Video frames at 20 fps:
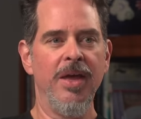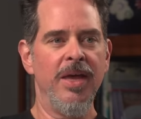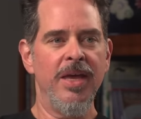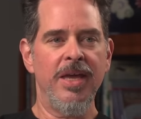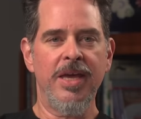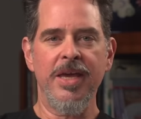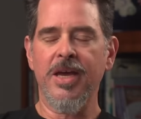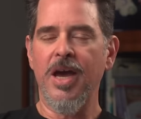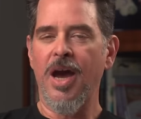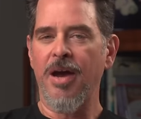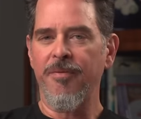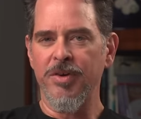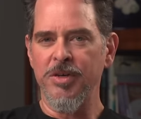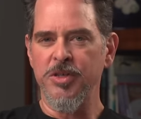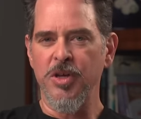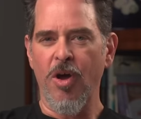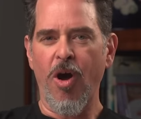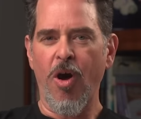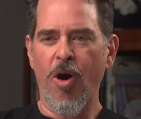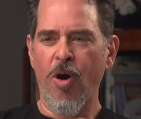he covers
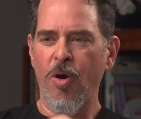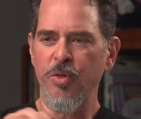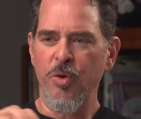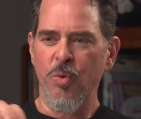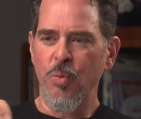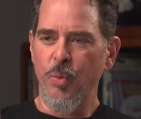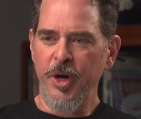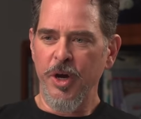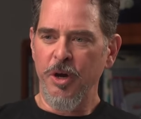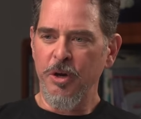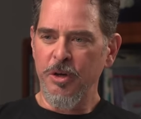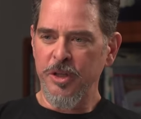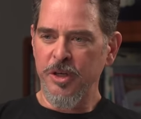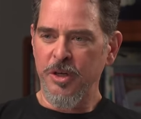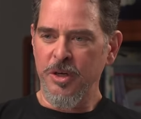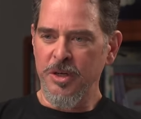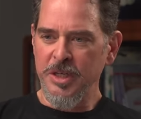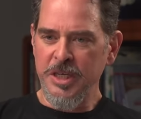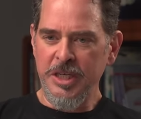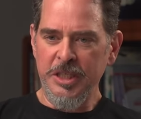all the weird
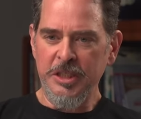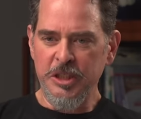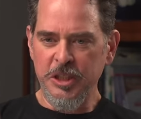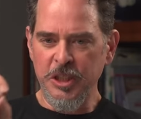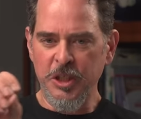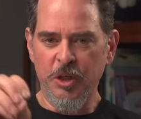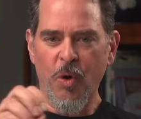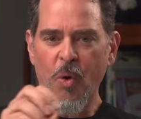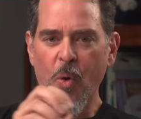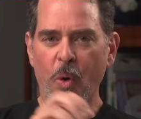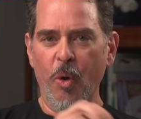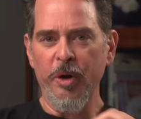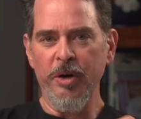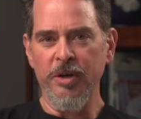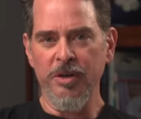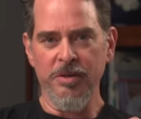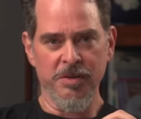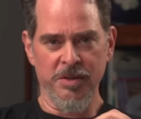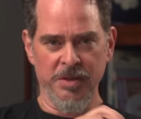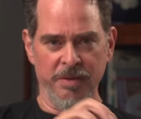little niche
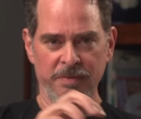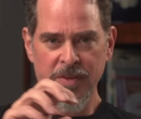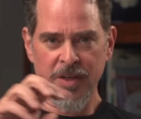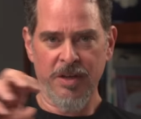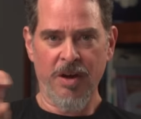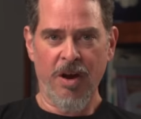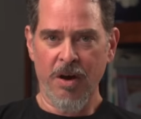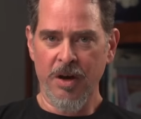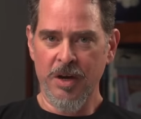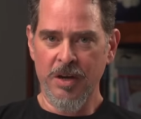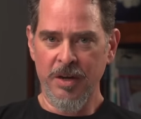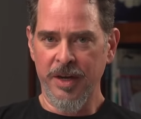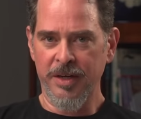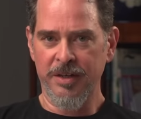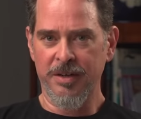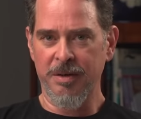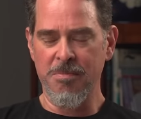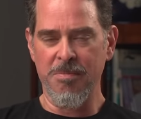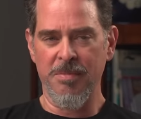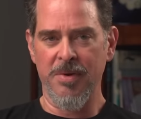corners of the car
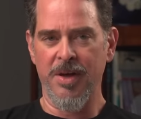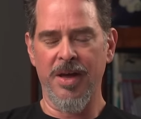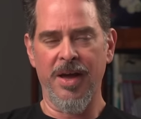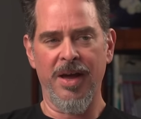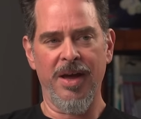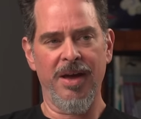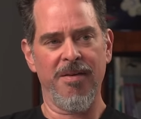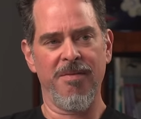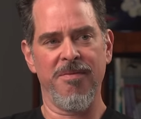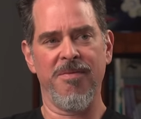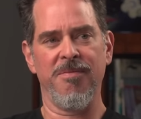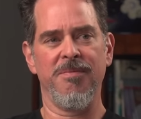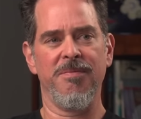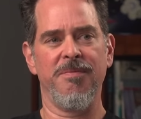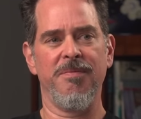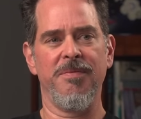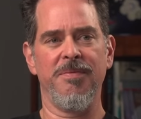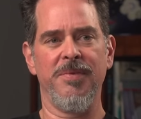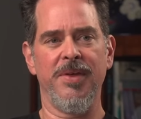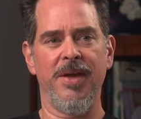collecting
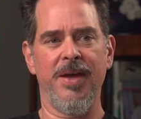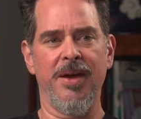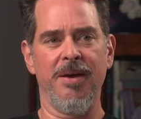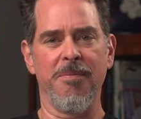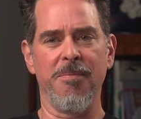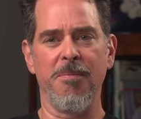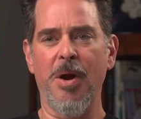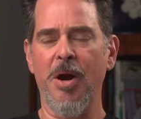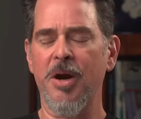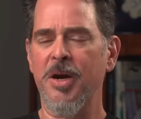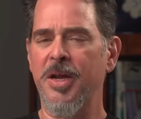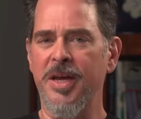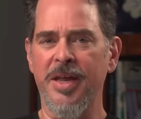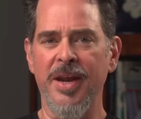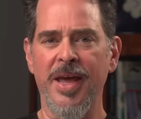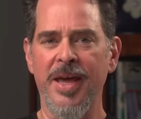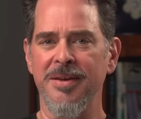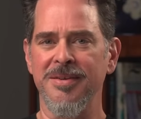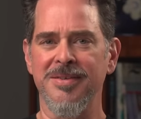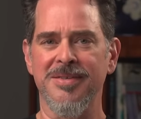
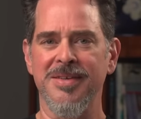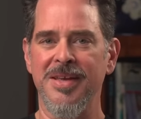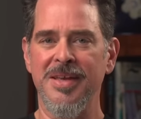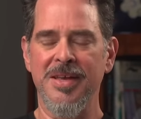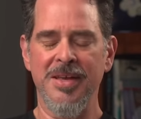market.